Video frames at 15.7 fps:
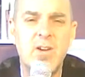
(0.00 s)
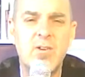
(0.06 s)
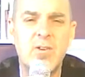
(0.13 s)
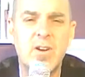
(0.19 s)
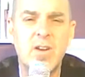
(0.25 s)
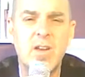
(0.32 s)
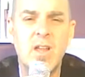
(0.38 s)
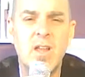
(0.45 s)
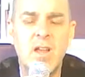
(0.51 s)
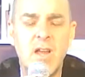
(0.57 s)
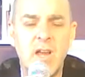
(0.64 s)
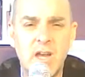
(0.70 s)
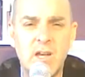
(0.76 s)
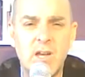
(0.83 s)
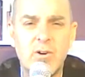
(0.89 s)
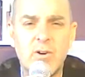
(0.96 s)
hearing
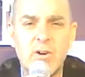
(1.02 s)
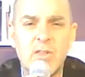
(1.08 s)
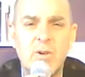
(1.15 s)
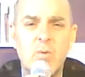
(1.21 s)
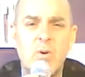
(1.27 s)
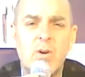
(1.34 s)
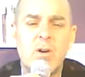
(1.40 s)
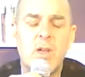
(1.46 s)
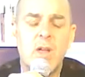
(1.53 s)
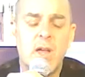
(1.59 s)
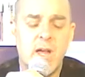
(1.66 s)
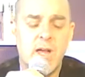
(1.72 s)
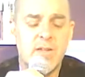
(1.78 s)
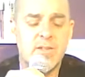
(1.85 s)
and hearing the word.